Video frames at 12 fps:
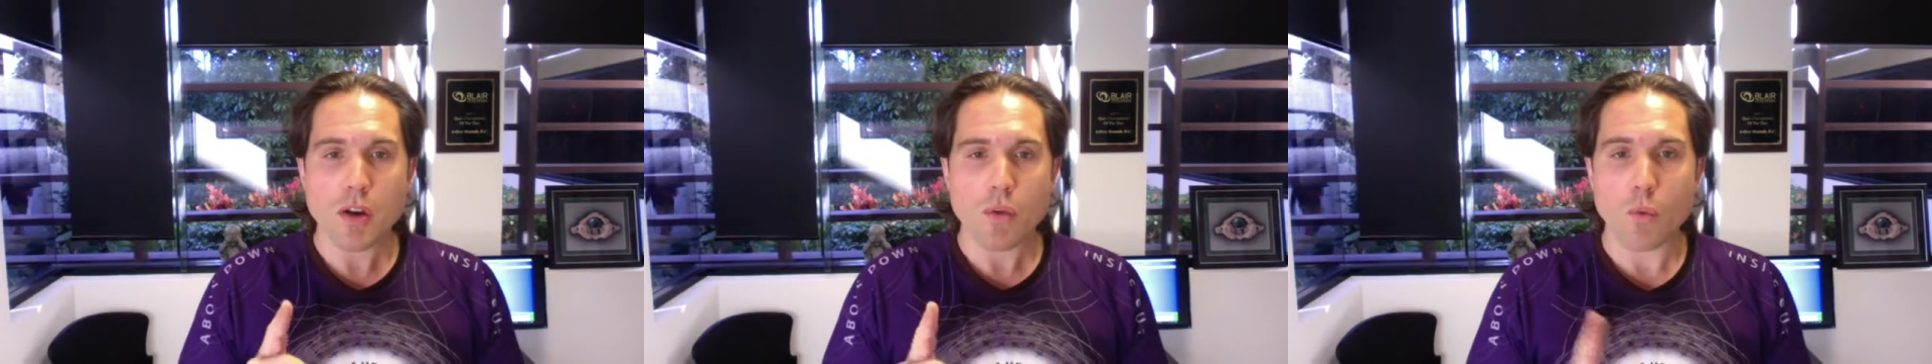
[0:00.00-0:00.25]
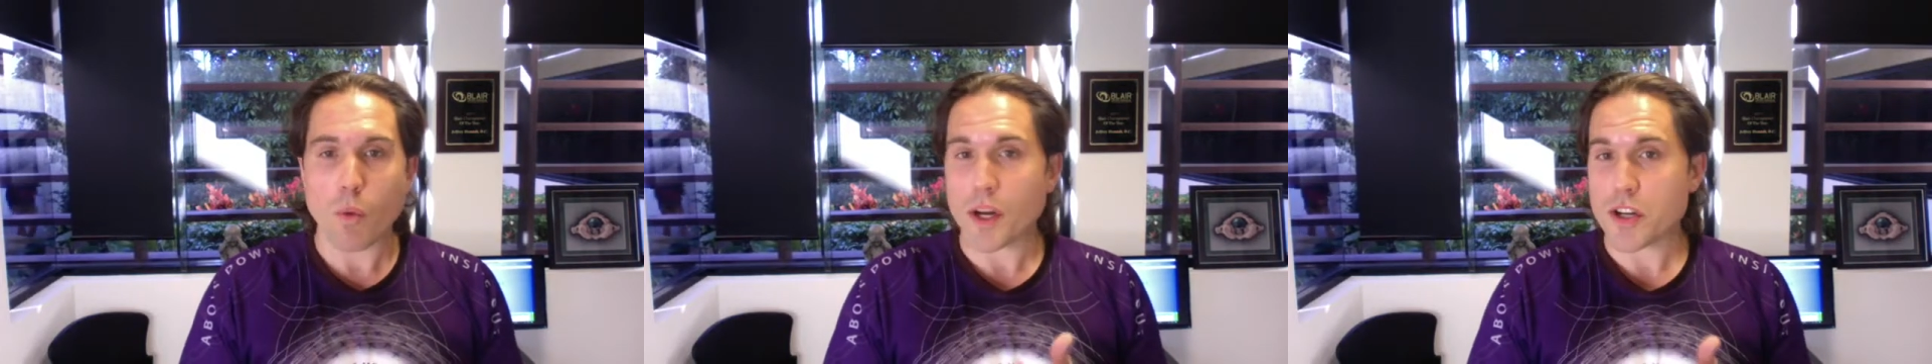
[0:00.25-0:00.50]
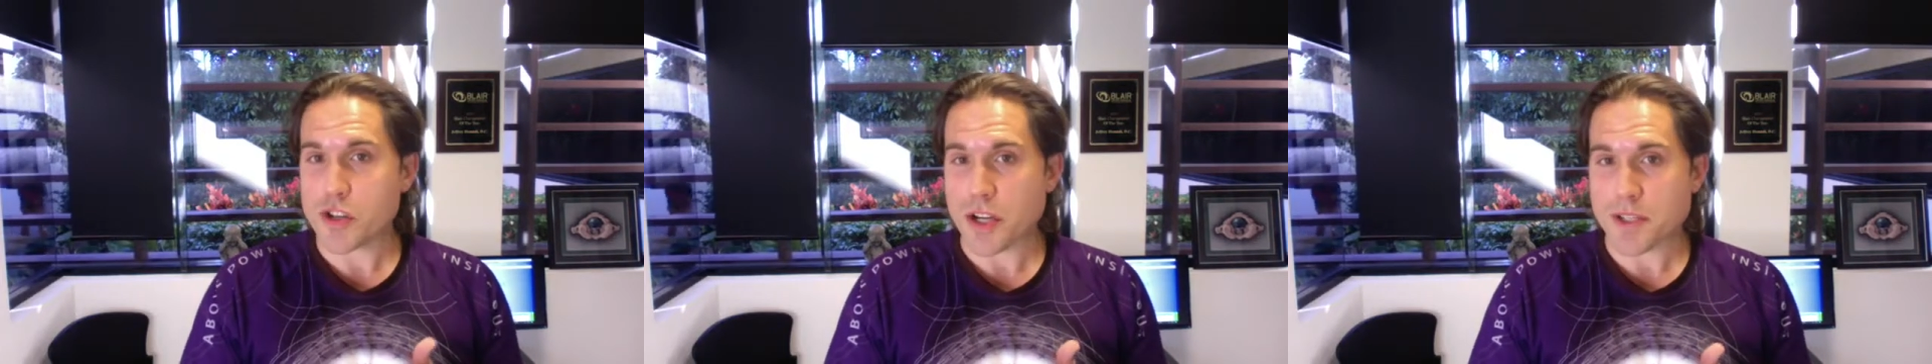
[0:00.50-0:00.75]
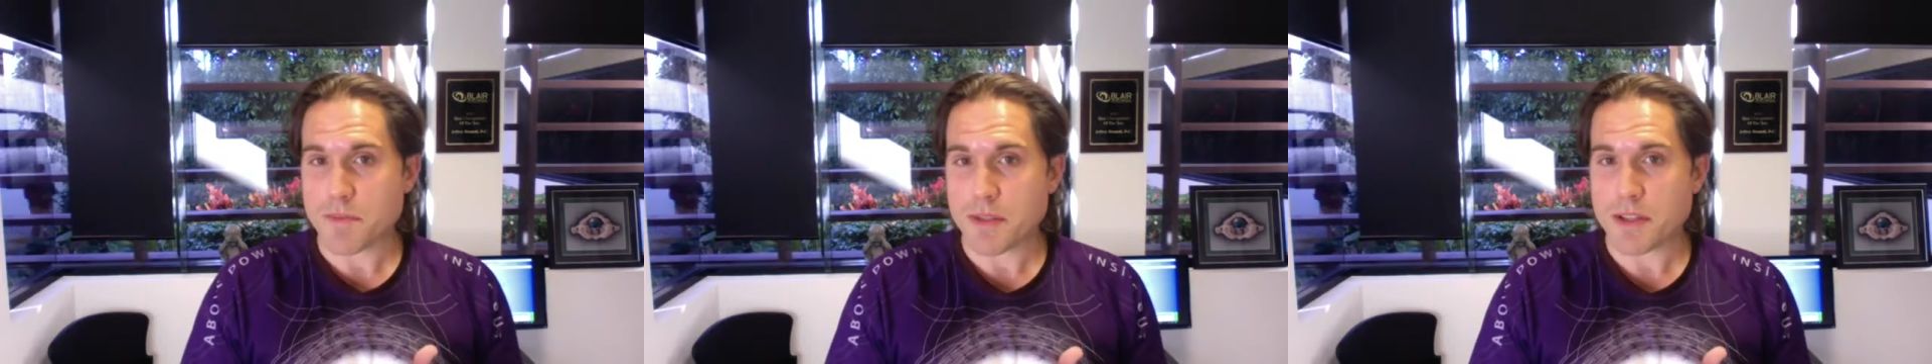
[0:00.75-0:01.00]
what
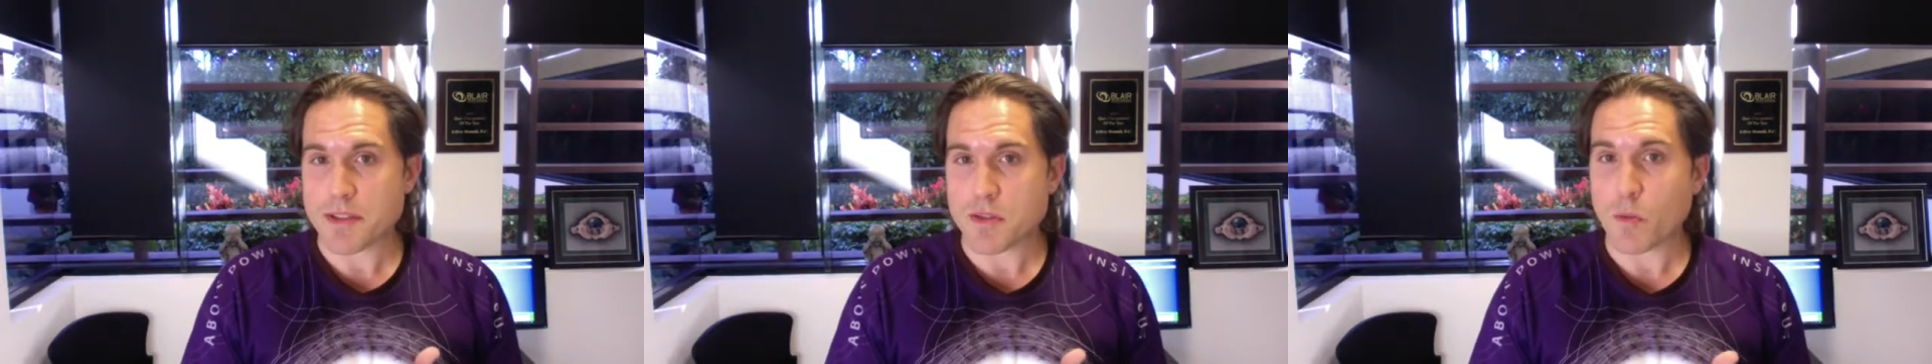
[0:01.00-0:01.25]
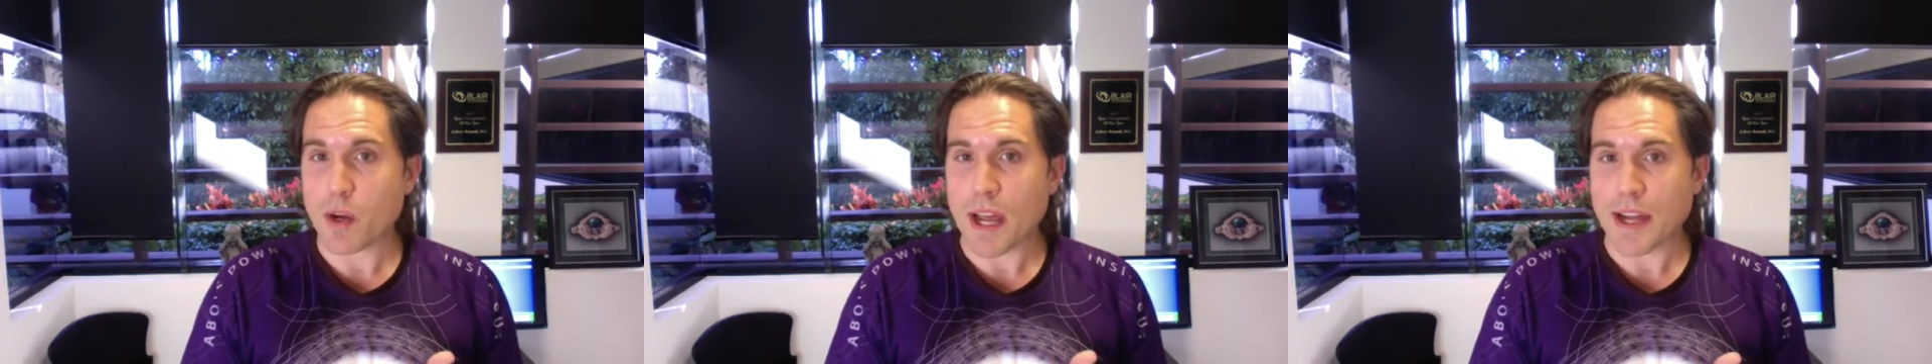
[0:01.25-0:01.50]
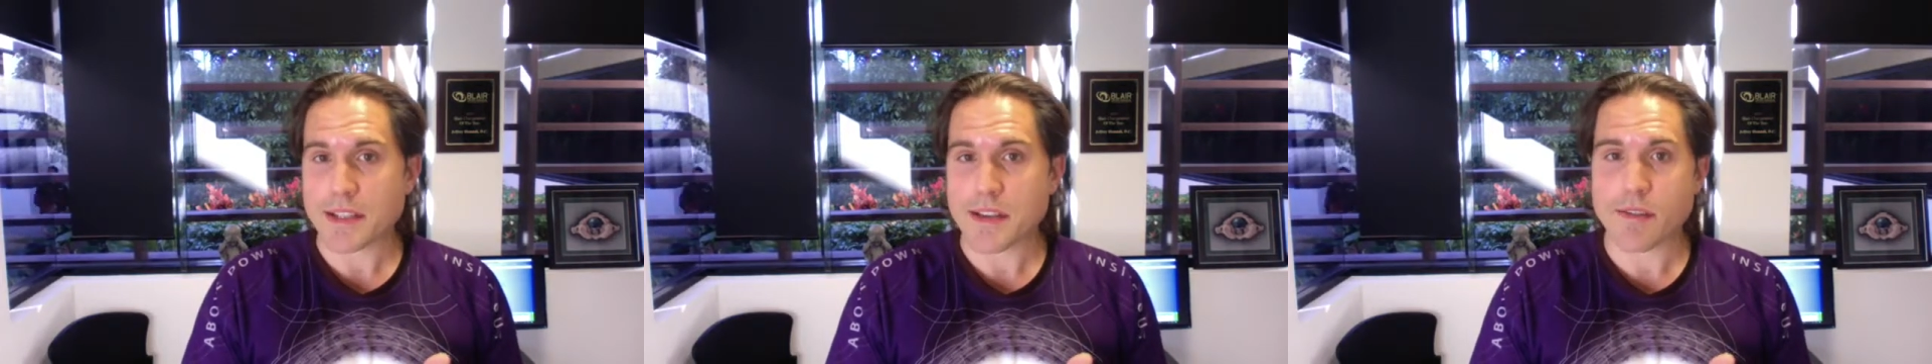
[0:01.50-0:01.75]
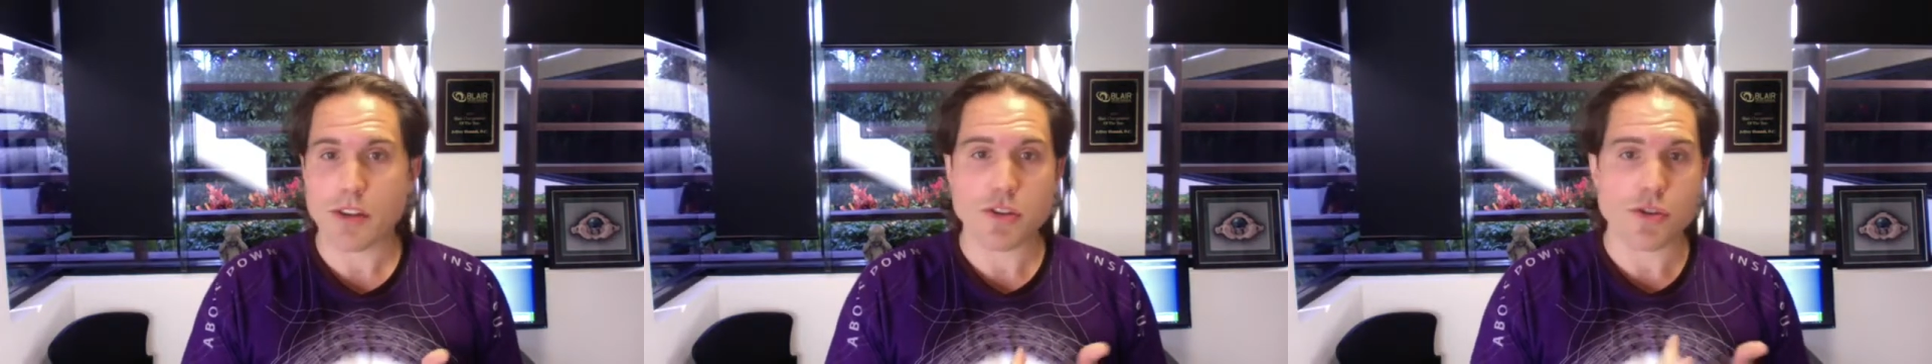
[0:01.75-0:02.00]
adjustments and what
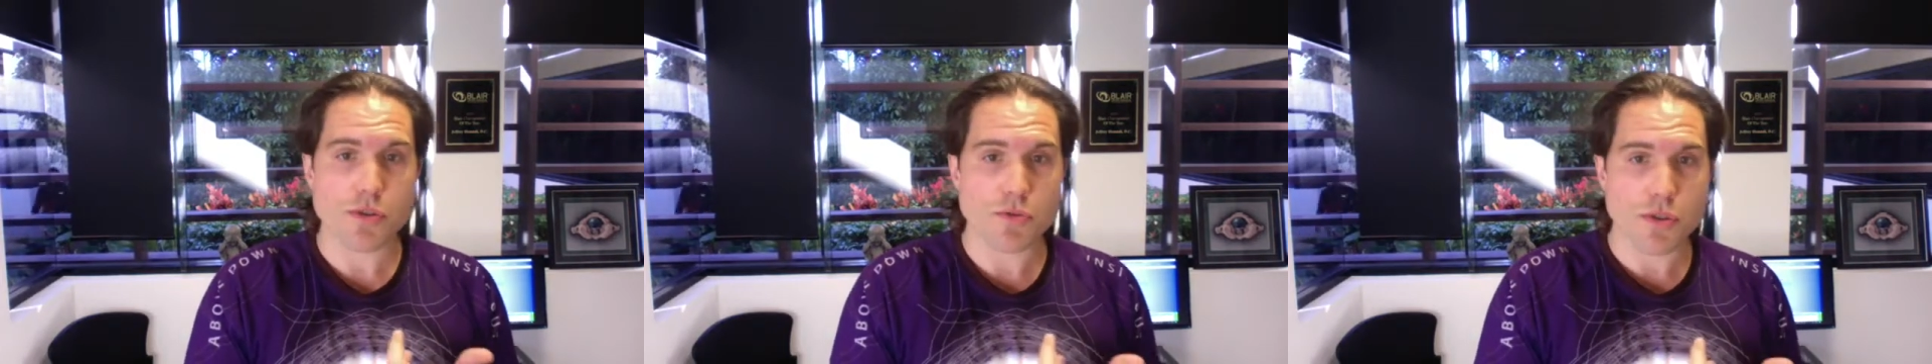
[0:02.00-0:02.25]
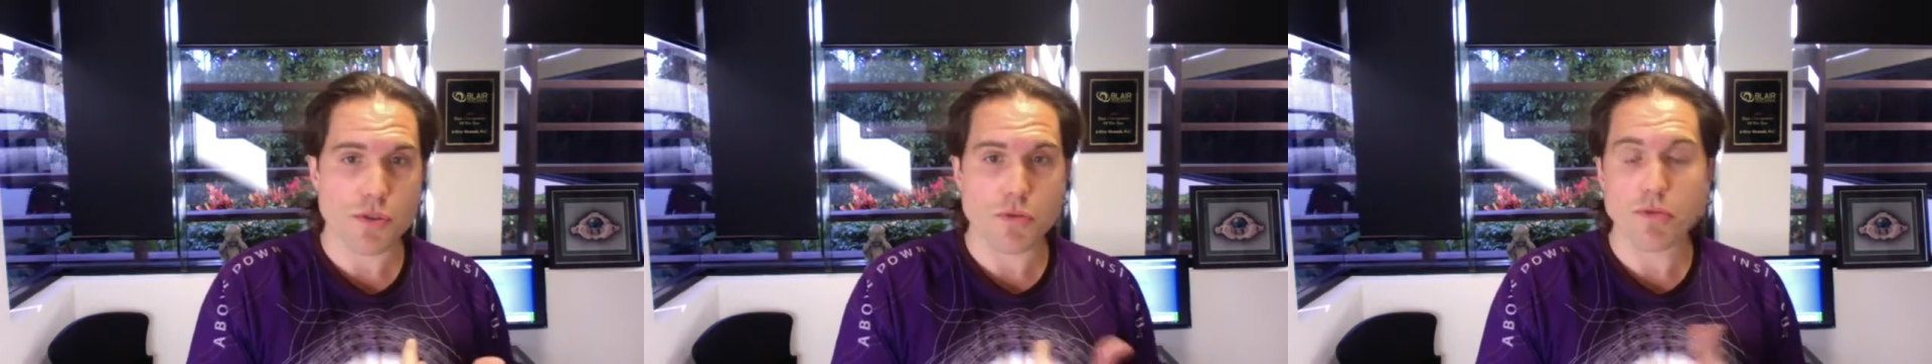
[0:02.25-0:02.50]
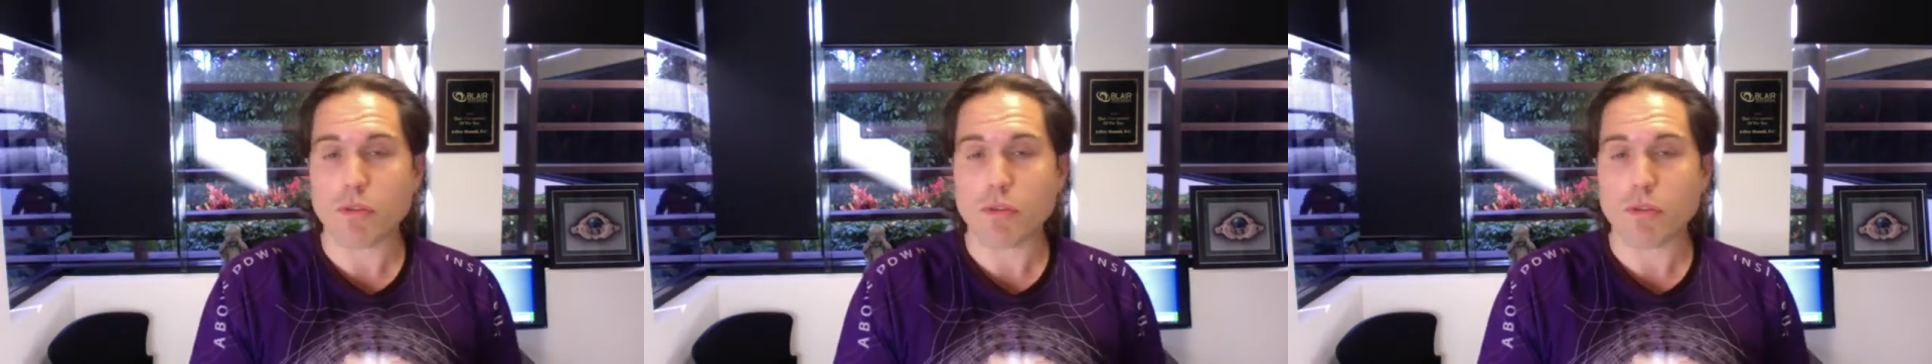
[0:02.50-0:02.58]
activities you do